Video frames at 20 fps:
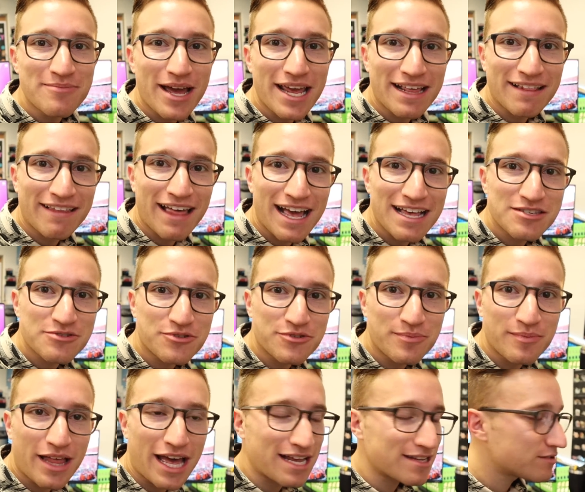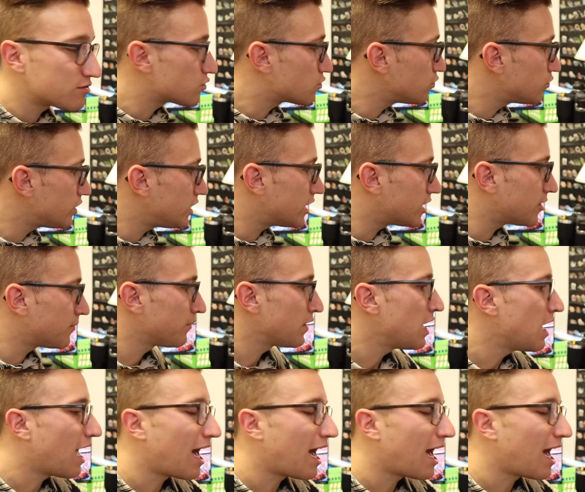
my classroom last school year.